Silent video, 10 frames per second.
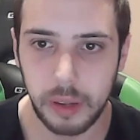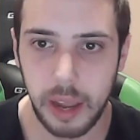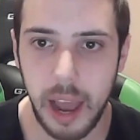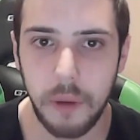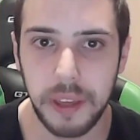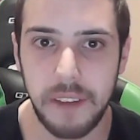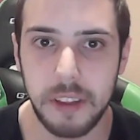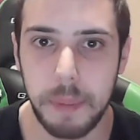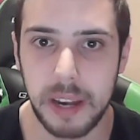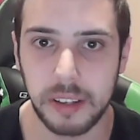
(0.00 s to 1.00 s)
how they have to
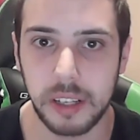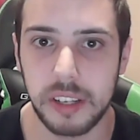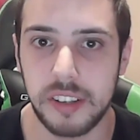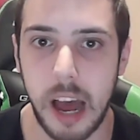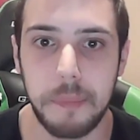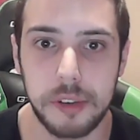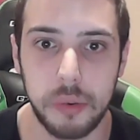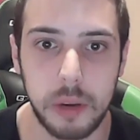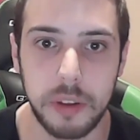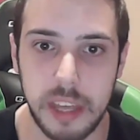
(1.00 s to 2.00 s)
basically stop
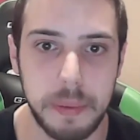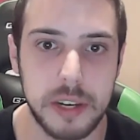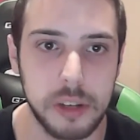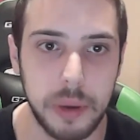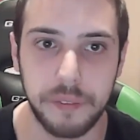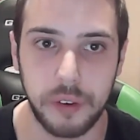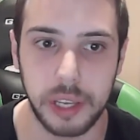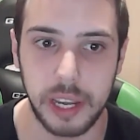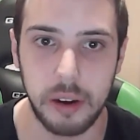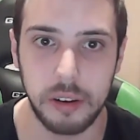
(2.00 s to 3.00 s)
doing what they've been doing for
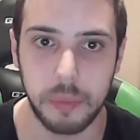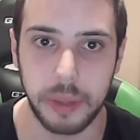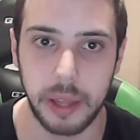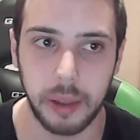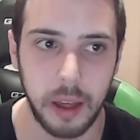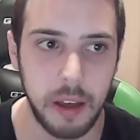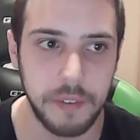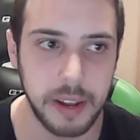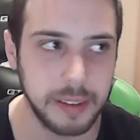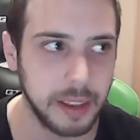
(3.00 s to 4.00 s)
years and what they love.
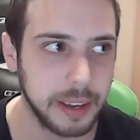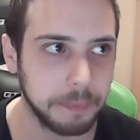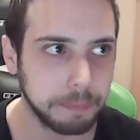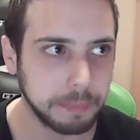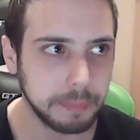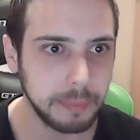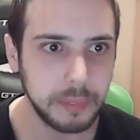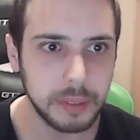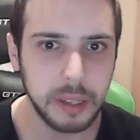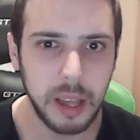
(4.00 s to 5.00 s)
And it's like,
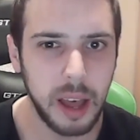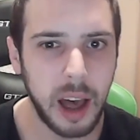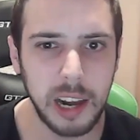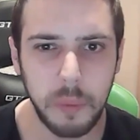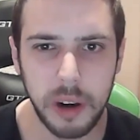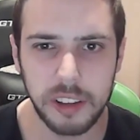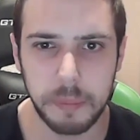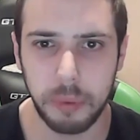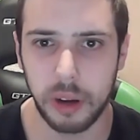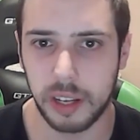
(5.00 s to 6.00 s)
I don't want to
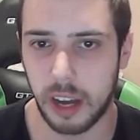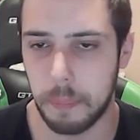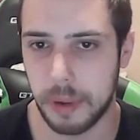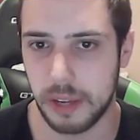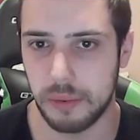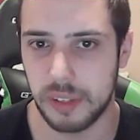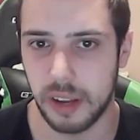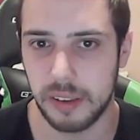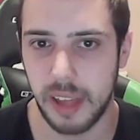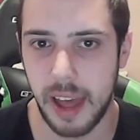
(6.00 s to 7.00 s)
support a company who
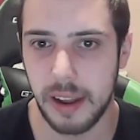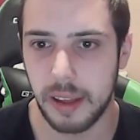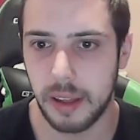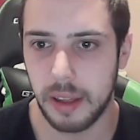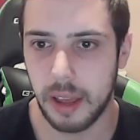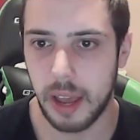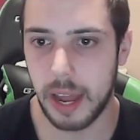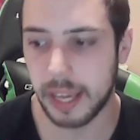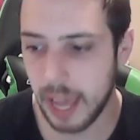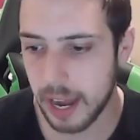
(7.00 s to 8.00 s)
does that. And
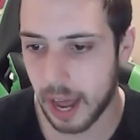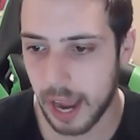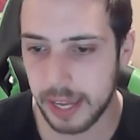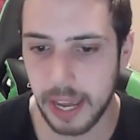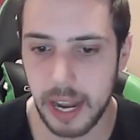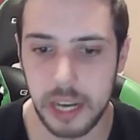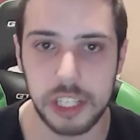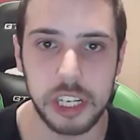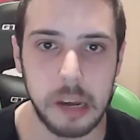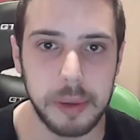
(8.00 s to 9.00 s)
again, I get it.
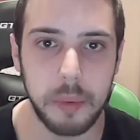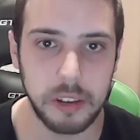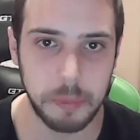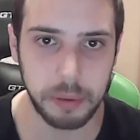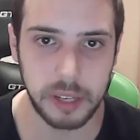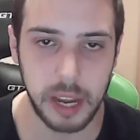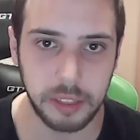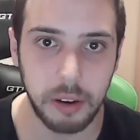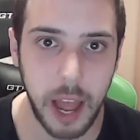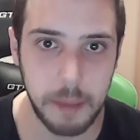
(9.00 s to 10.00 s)
GW wants to protect
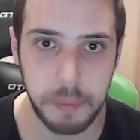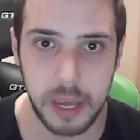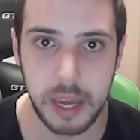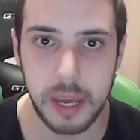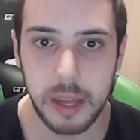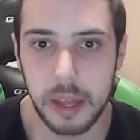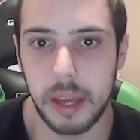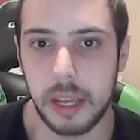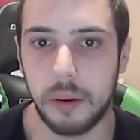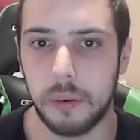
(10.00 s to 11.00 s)
their IP. You
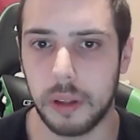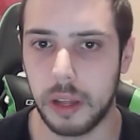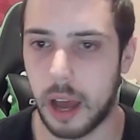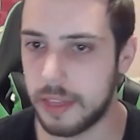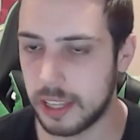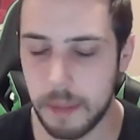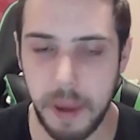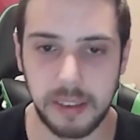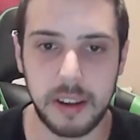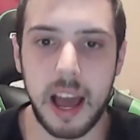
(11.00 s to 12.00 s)
know, I think the
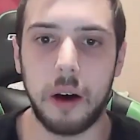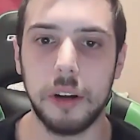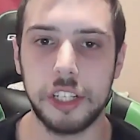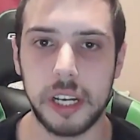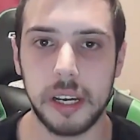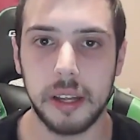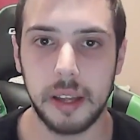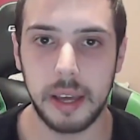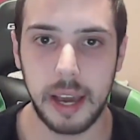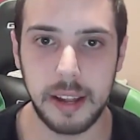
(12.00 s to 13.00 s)
best analogy,
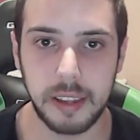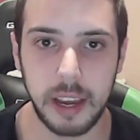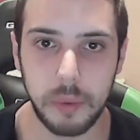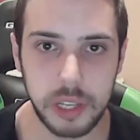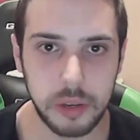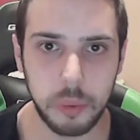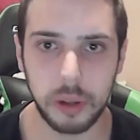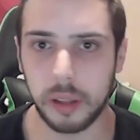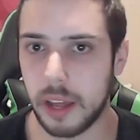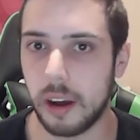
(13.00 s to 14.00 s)
it's like when you were
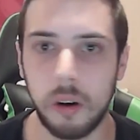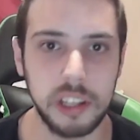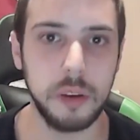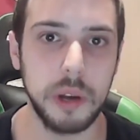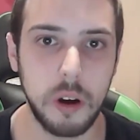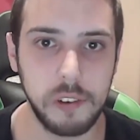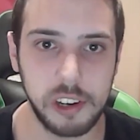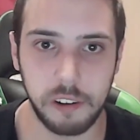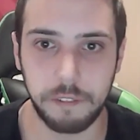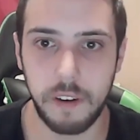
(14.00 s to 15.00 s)
little and you went over to
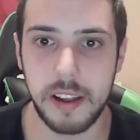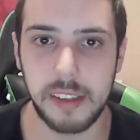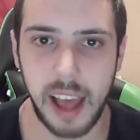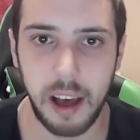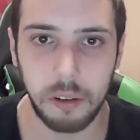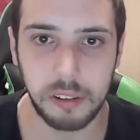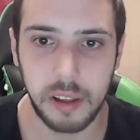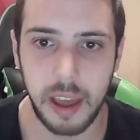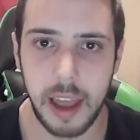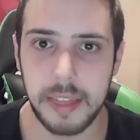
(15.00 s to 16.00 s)
your friend's house
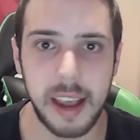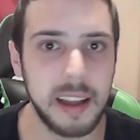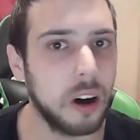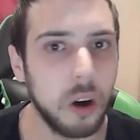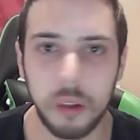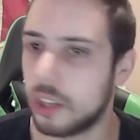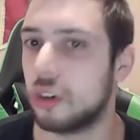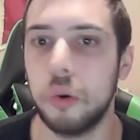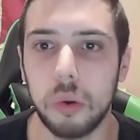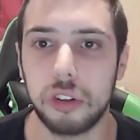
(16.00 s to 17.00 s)
and they had all these
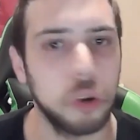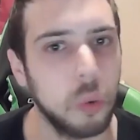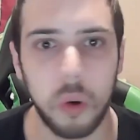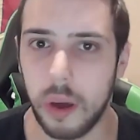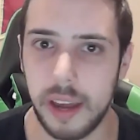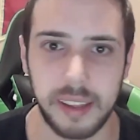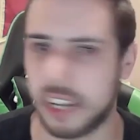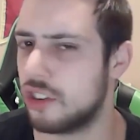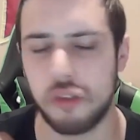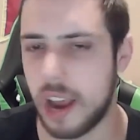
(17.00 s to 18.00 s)
cool toys
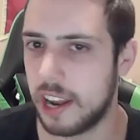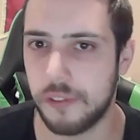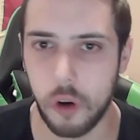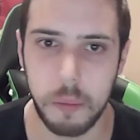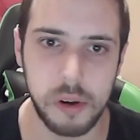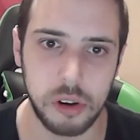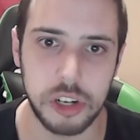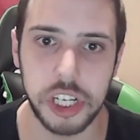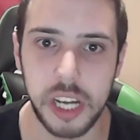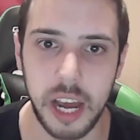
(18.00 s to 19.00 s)
like Transformers or
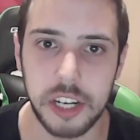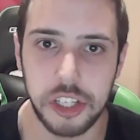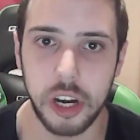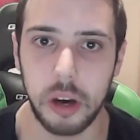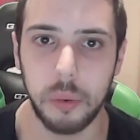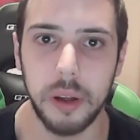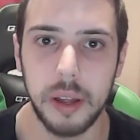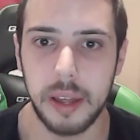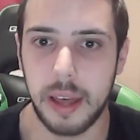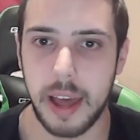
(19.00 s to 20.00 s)
G.I. Joe.
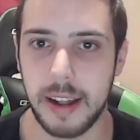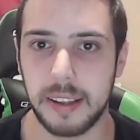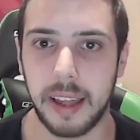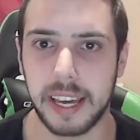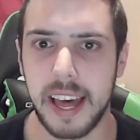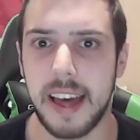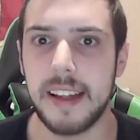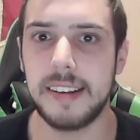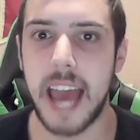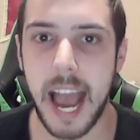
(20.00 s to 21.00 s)
And it's like,
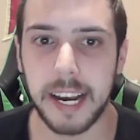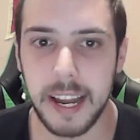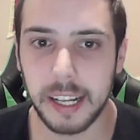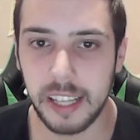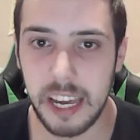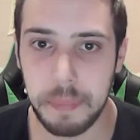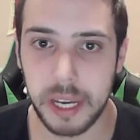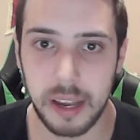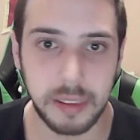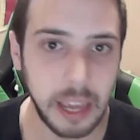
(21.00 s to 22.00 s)
technically,
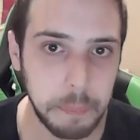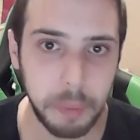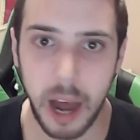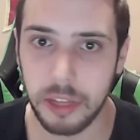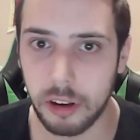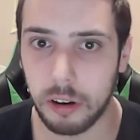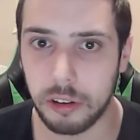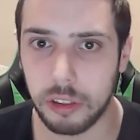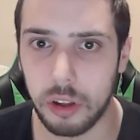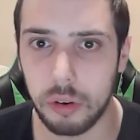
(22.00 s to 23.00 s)
because they bought
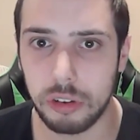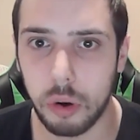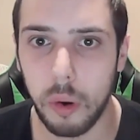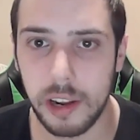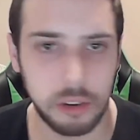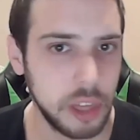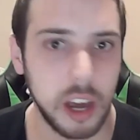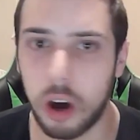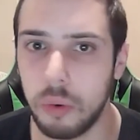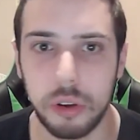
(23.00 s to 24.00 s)
those toys or they
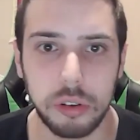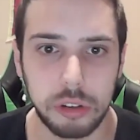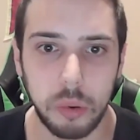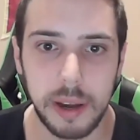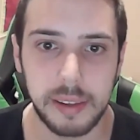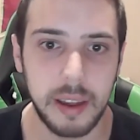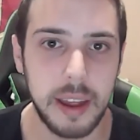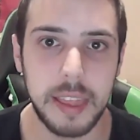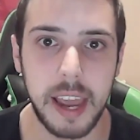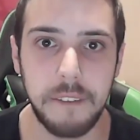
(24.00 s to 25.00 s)
own those toys,
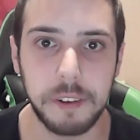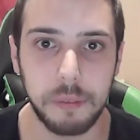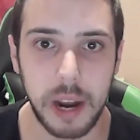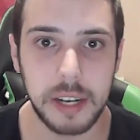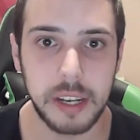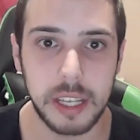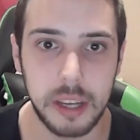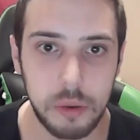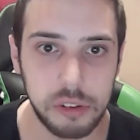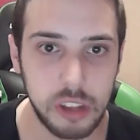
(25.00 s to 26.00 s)
they have the right to
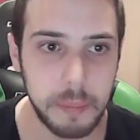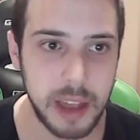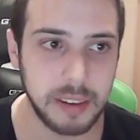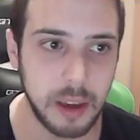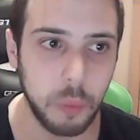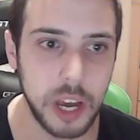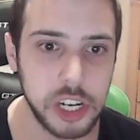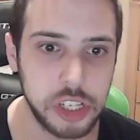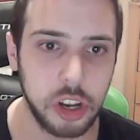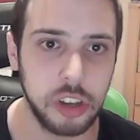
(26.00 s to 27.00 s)
use them as they
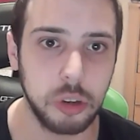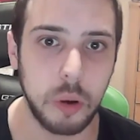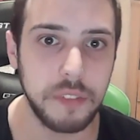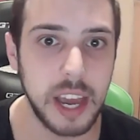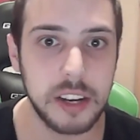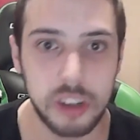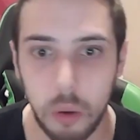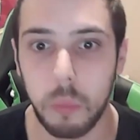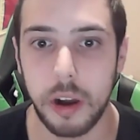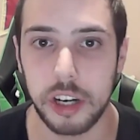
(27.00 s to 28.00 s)
wish. So if they
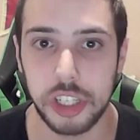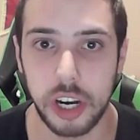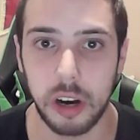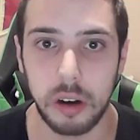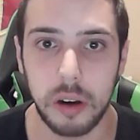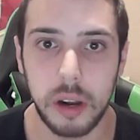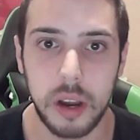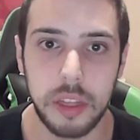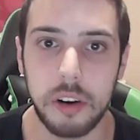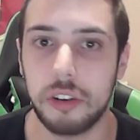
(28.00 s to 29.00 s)
don't want to share
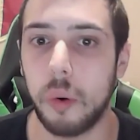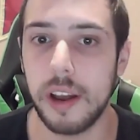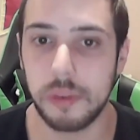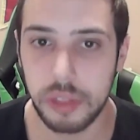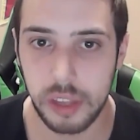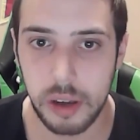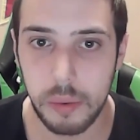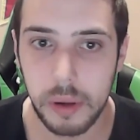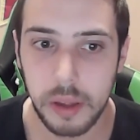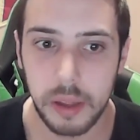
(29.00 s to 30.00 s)
their toys with
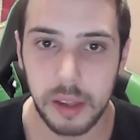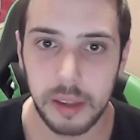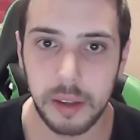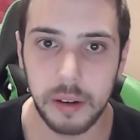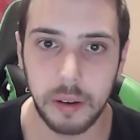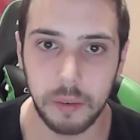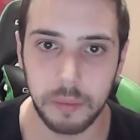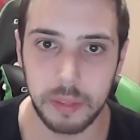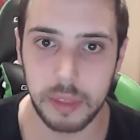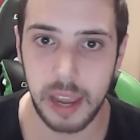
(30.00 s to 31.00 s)
you, you know,
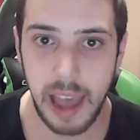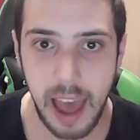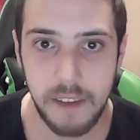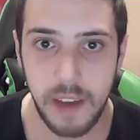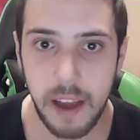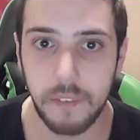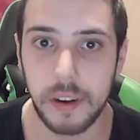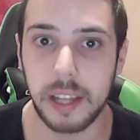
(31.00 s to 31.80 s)
they have every